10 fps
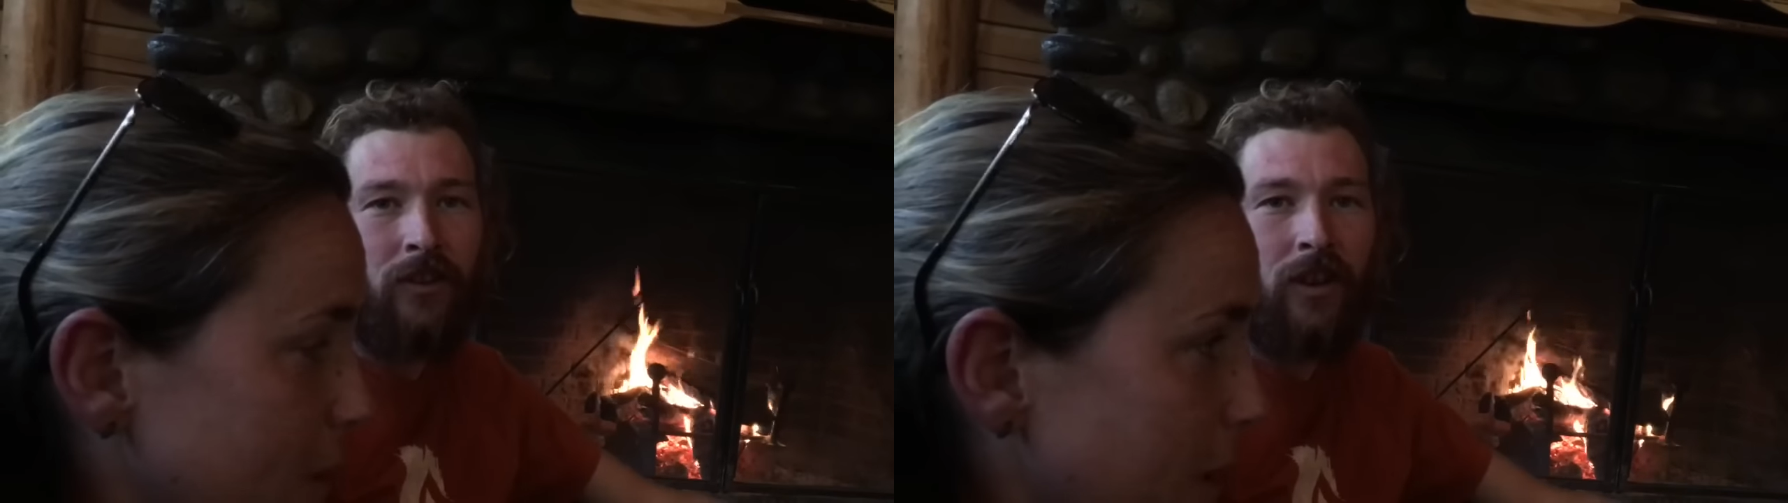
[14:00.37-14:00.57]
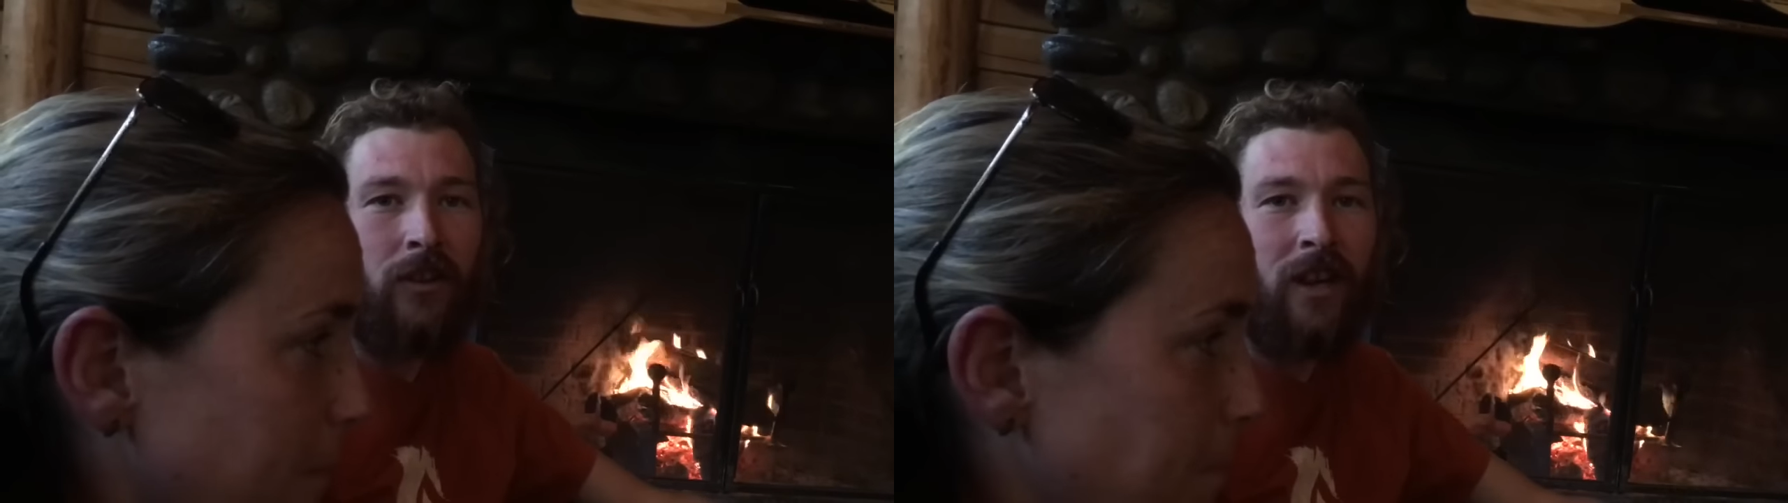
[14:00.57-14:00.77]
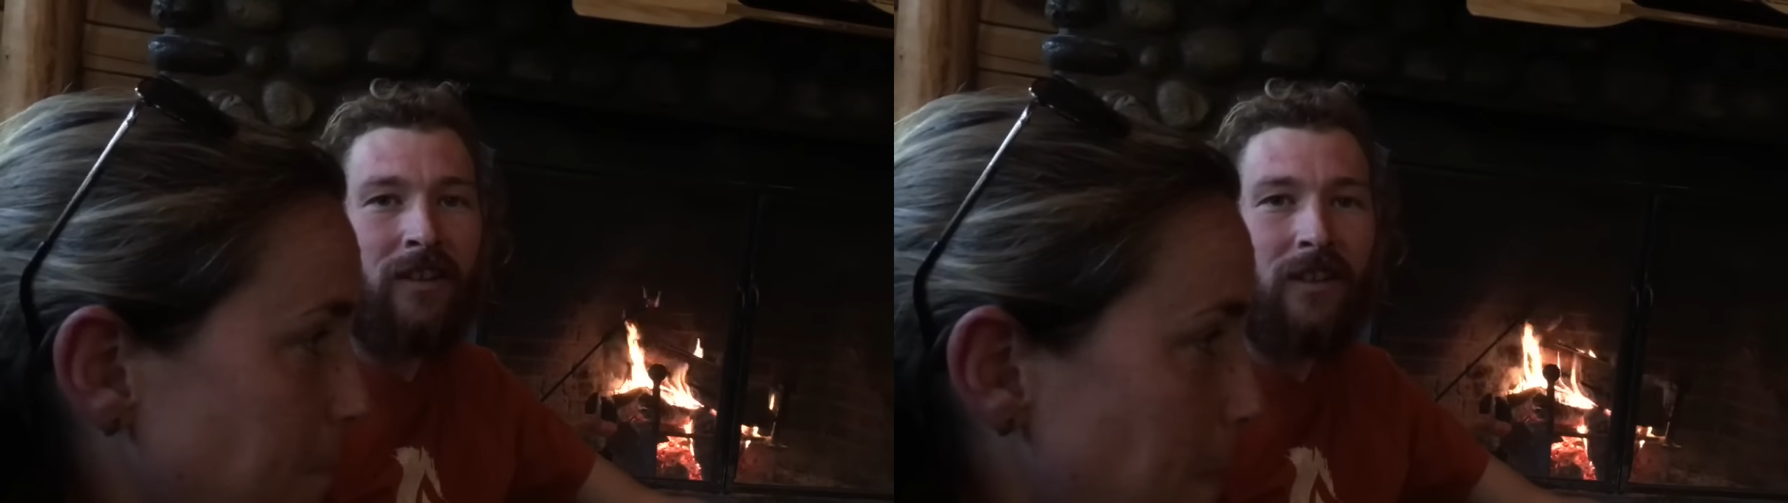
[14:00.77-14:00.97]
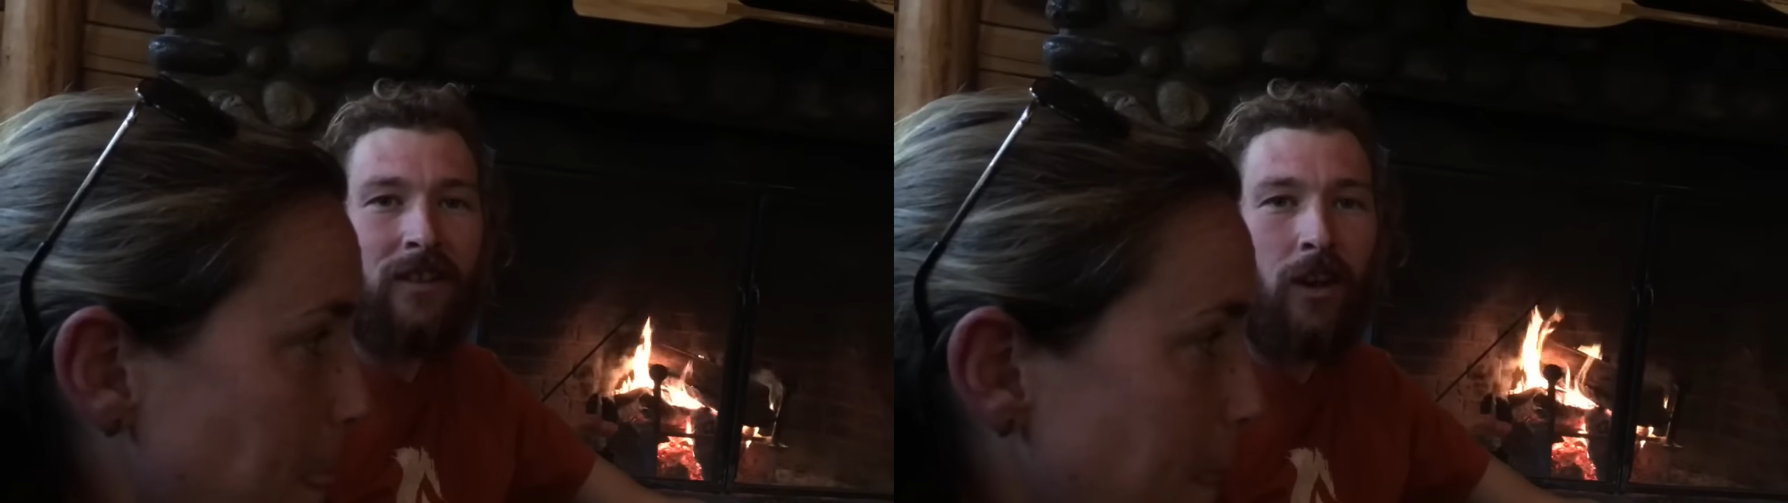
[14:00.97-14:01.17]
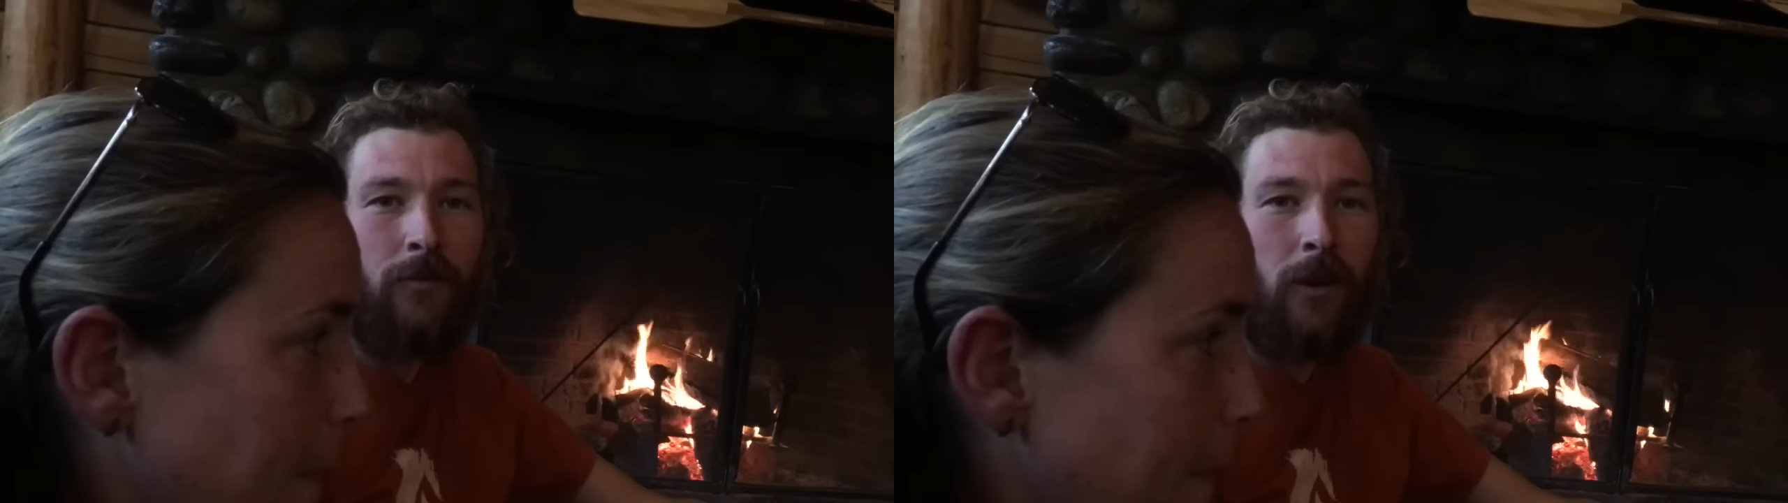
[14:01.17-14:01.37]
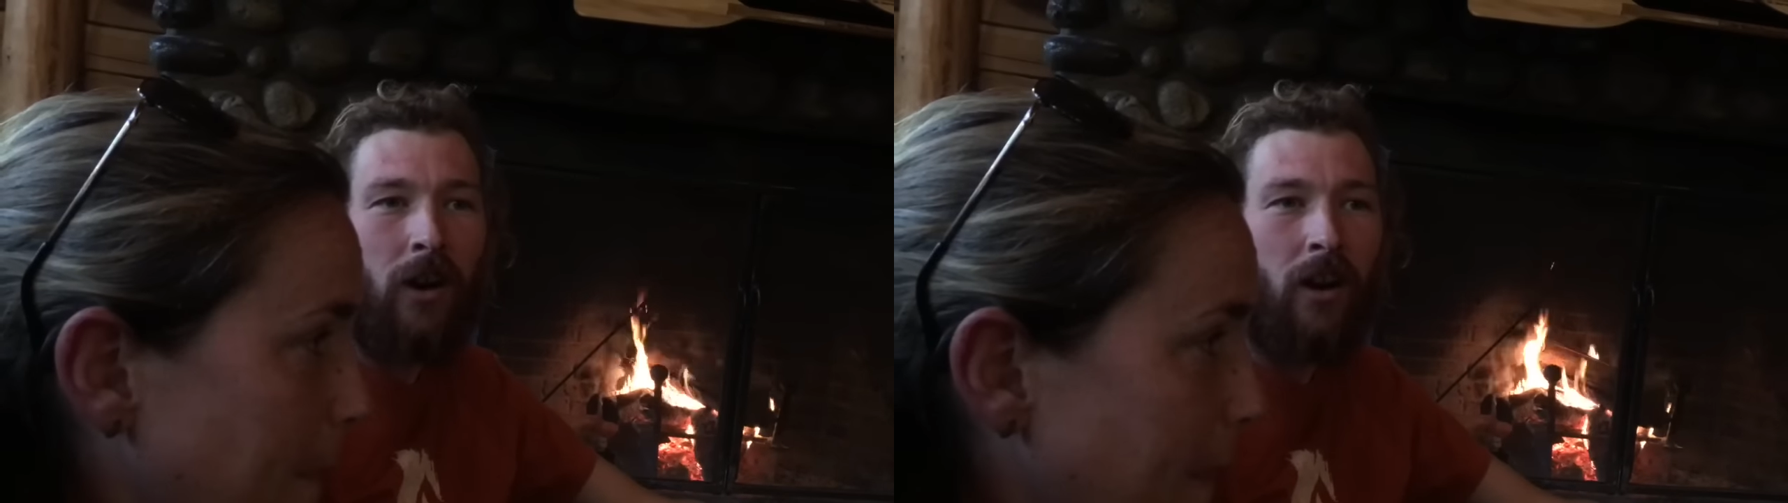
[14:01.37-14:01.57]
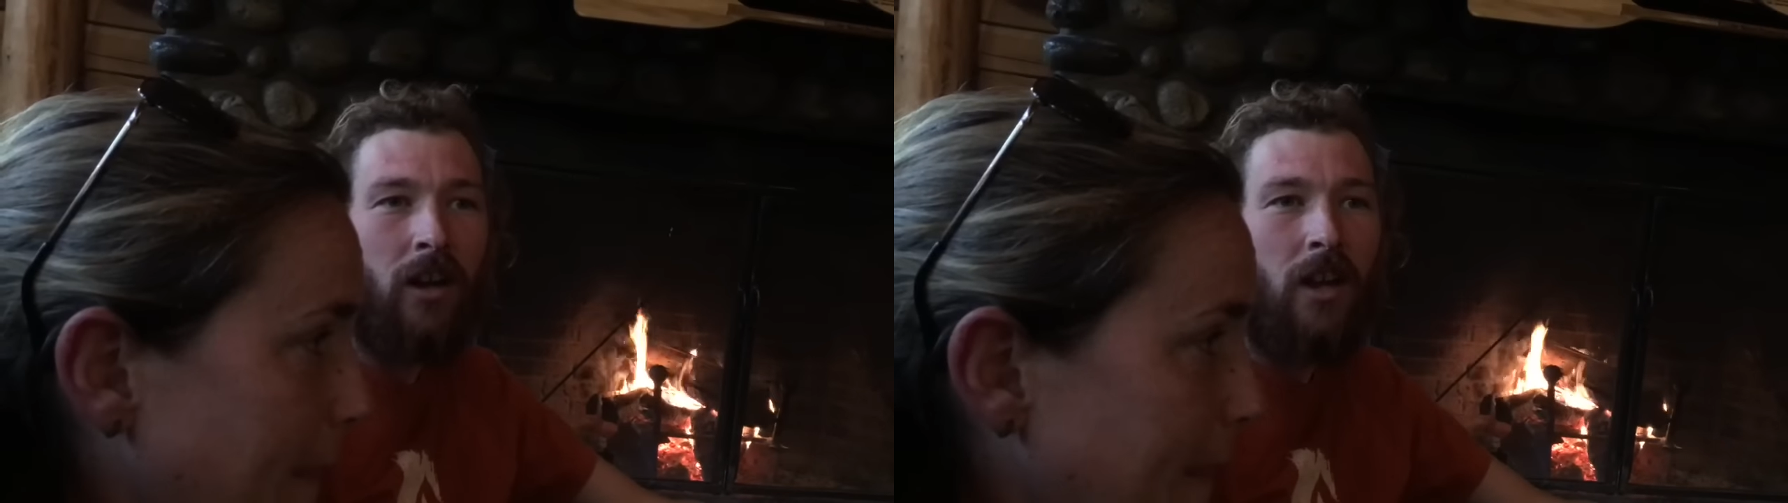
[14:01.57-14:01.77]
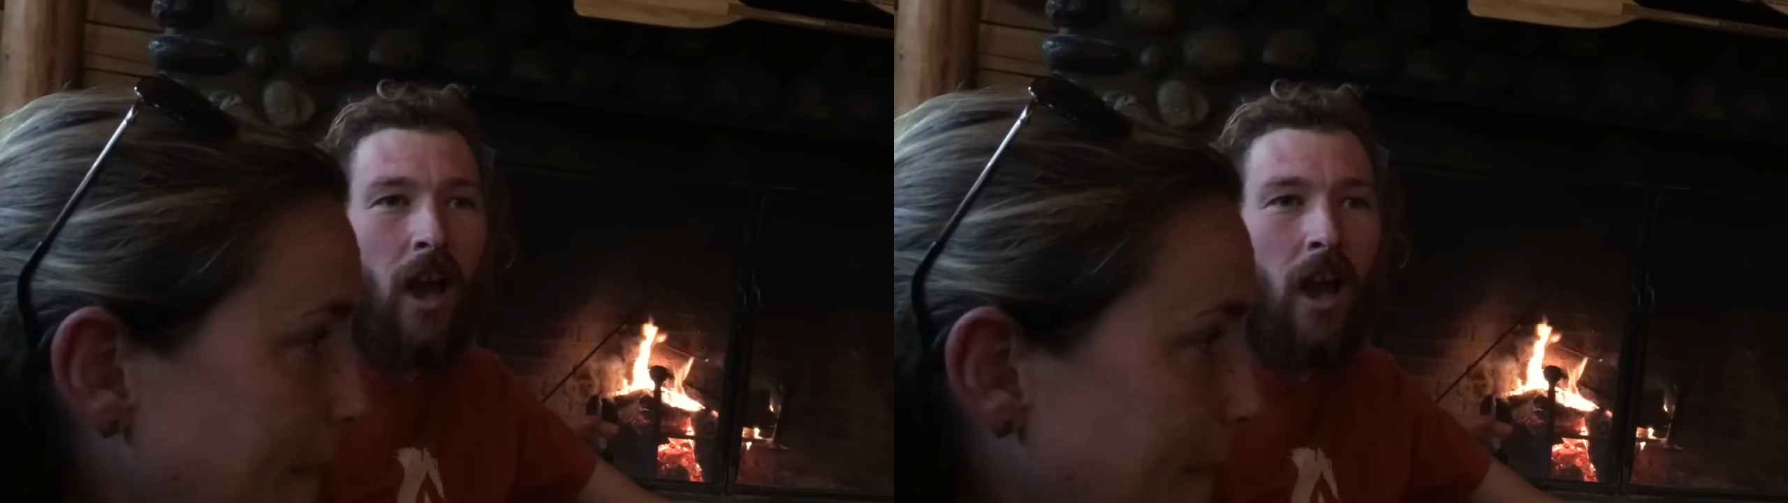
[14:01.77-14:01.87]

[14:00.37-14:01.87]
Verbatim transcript: and donated so far.